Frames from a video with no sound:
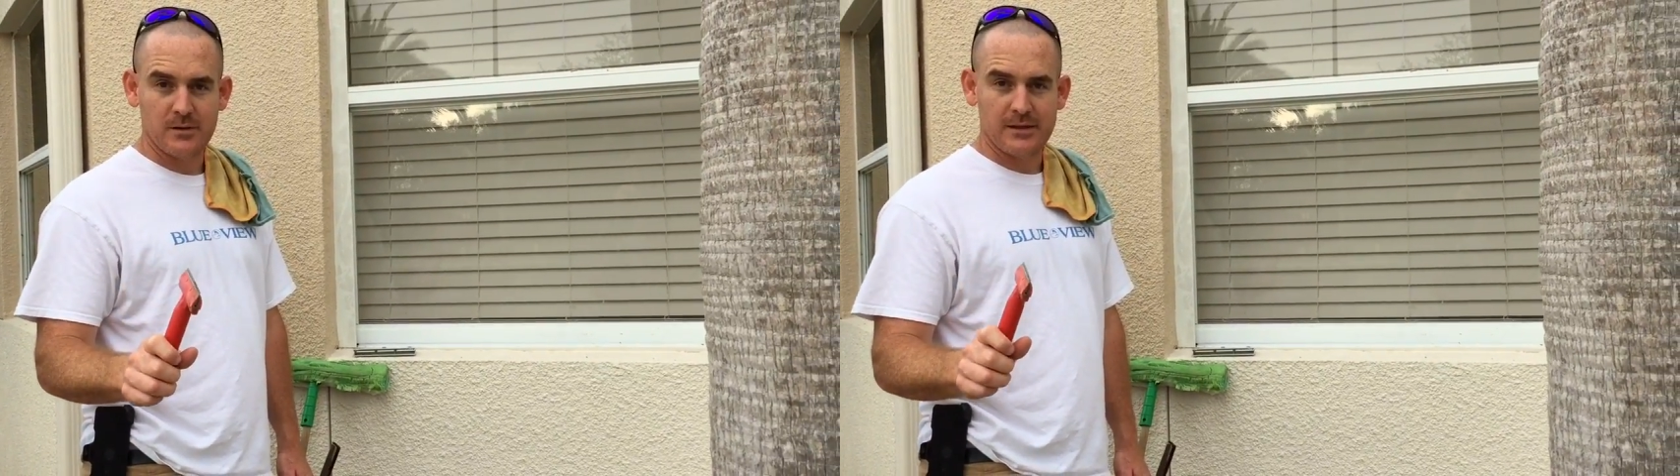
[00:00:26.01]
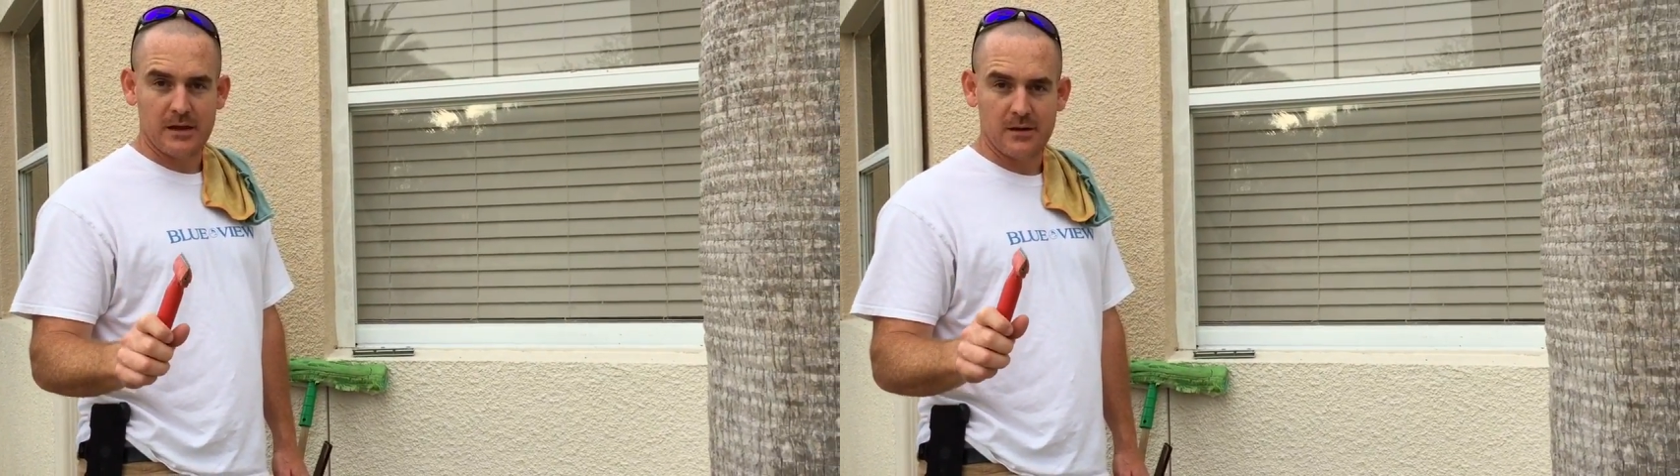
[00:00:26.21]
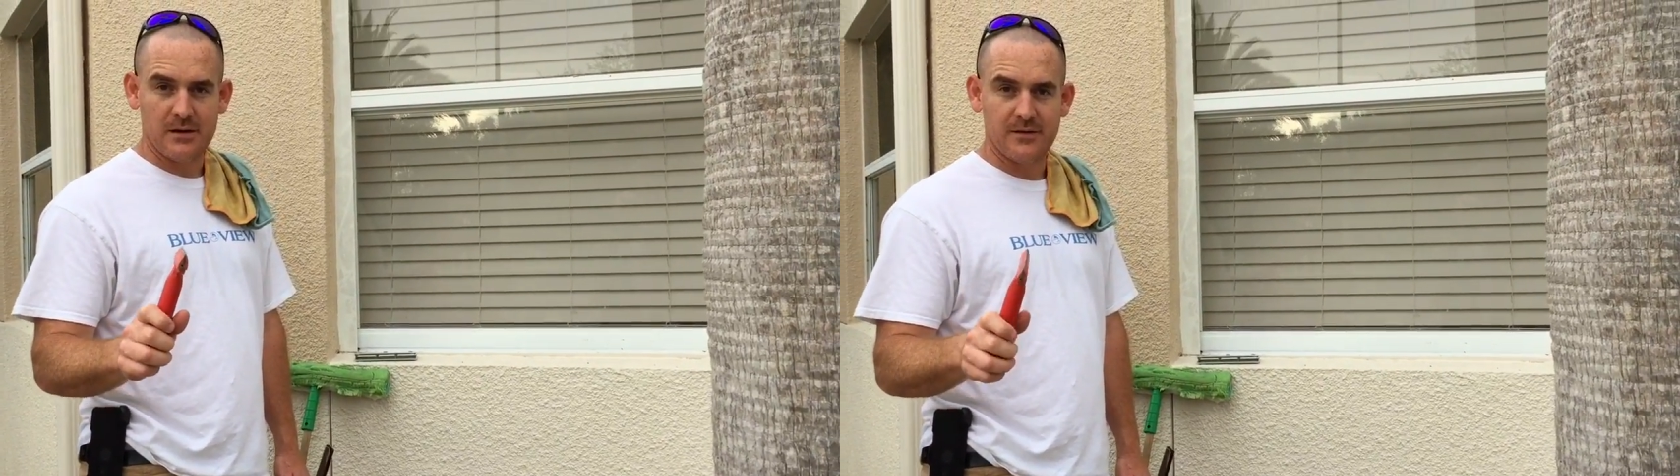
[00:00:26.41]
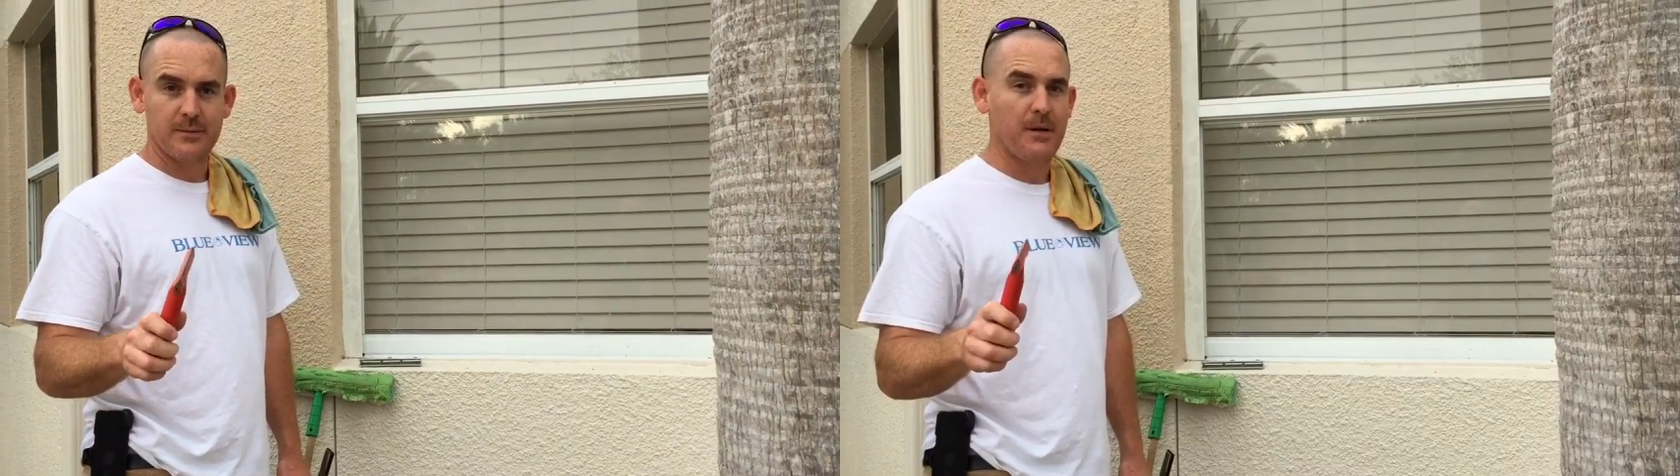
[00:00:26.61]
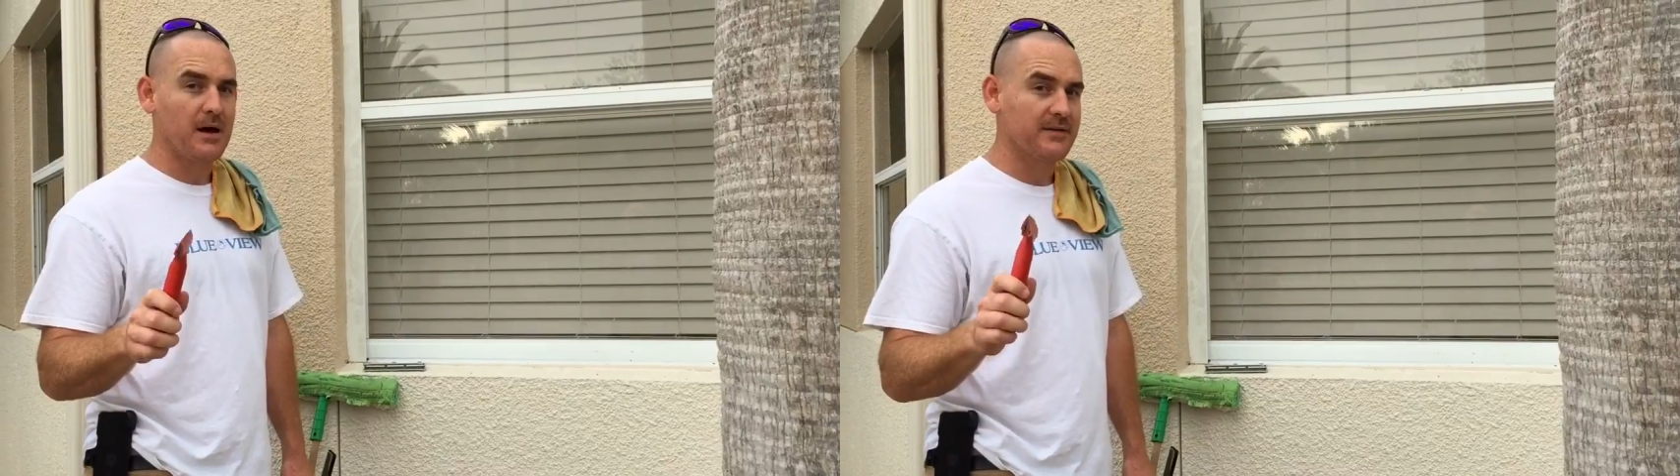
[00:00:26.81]
that there is
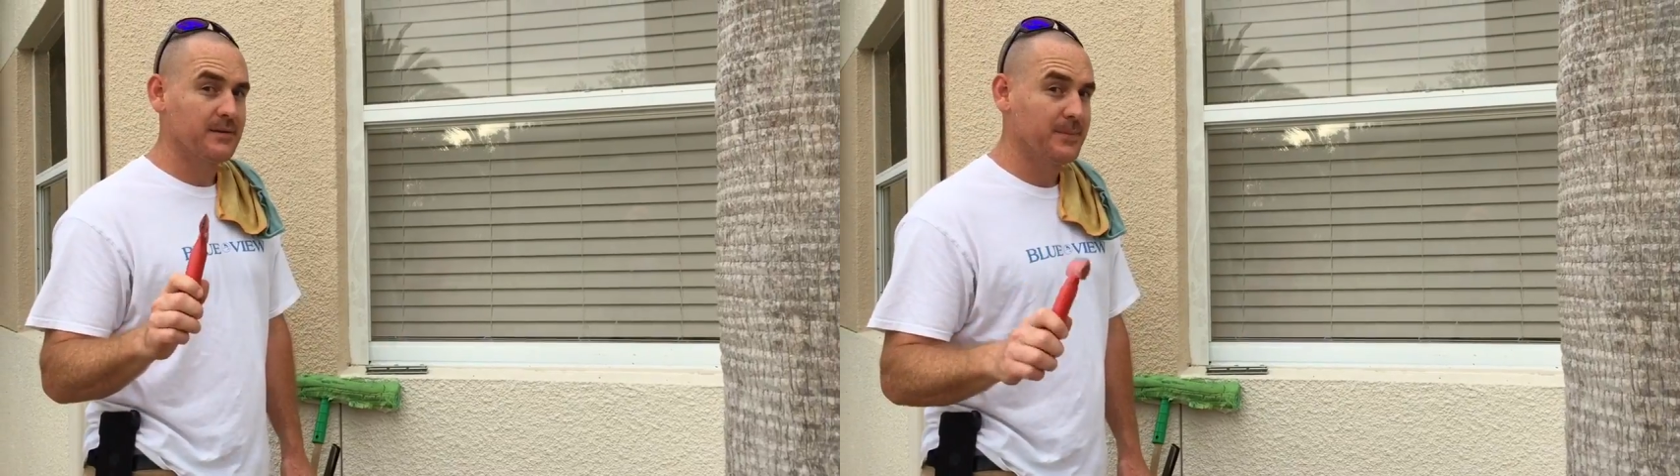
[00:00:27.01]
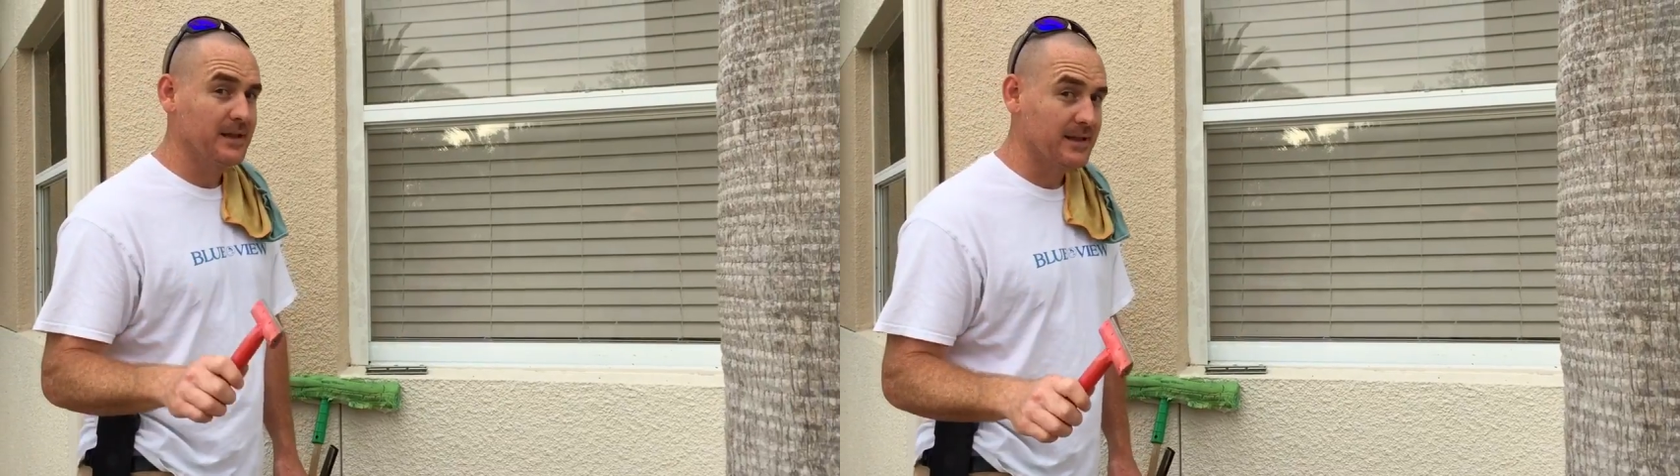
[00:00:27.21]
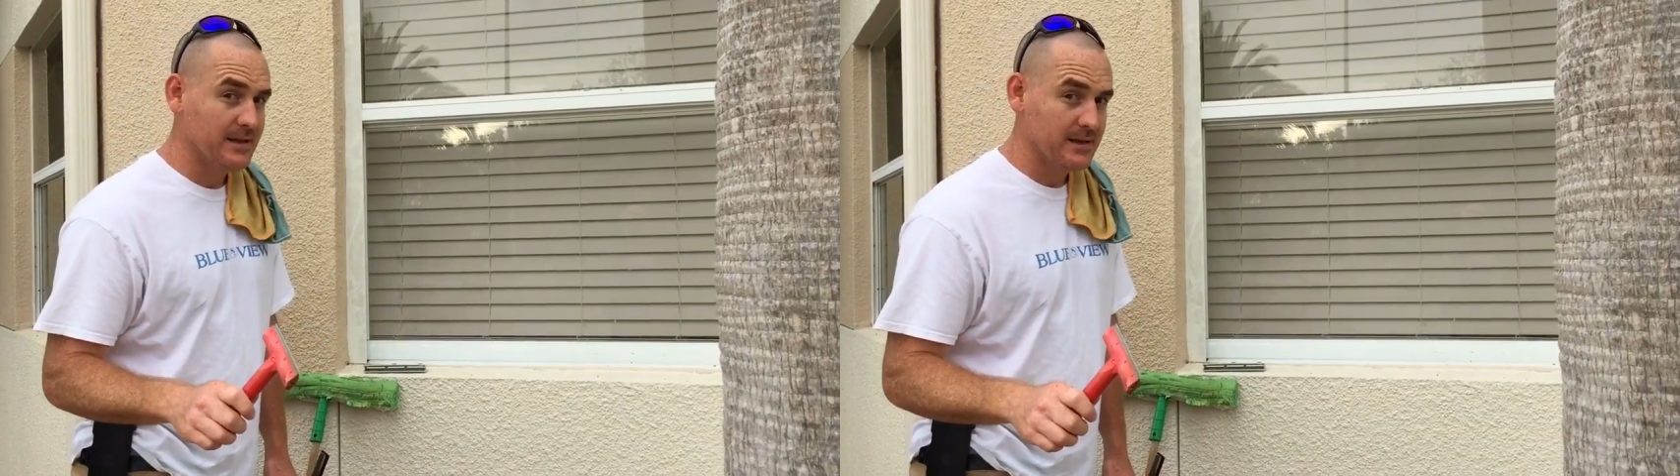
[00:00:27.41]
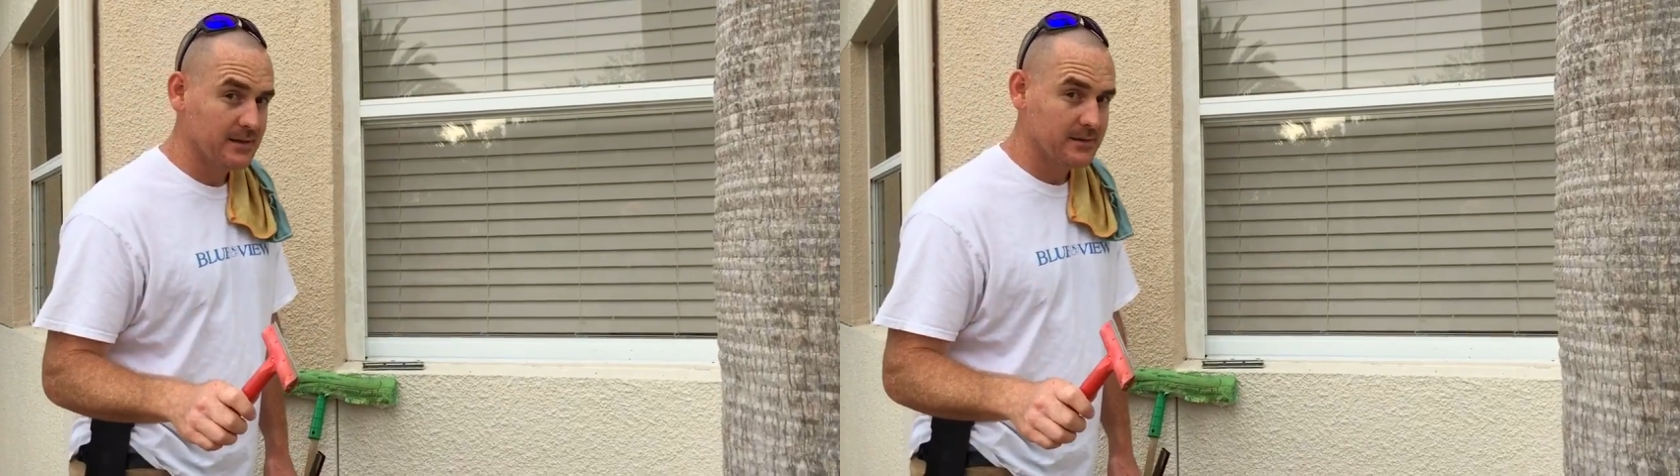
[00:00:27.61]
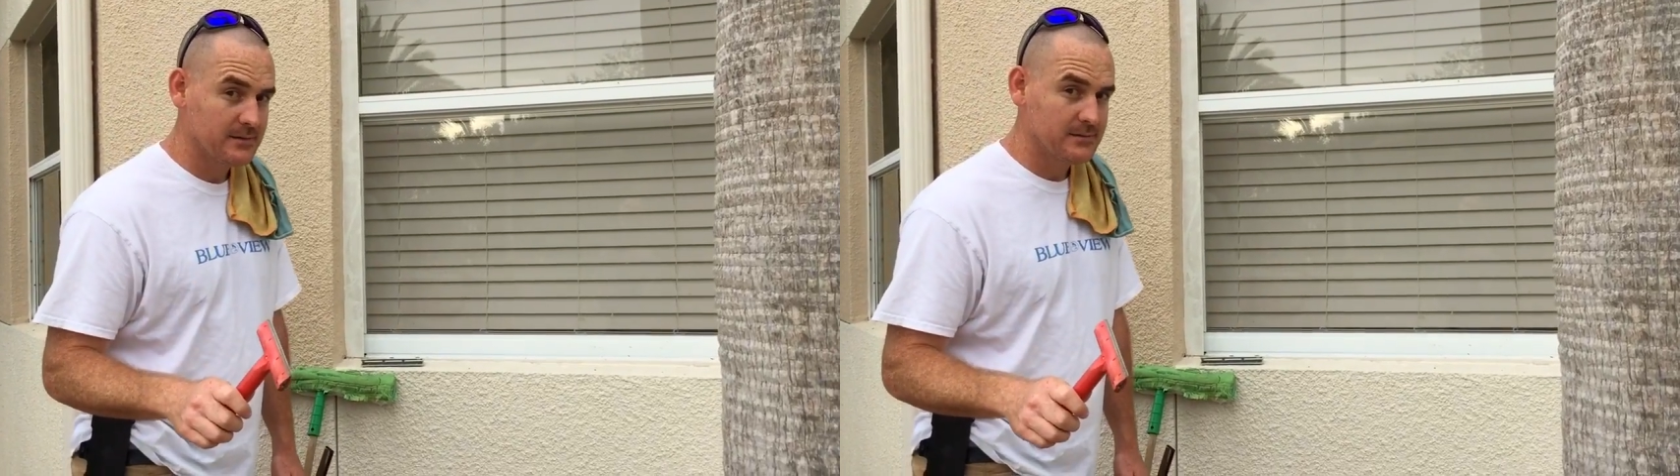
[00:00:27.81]
the possibility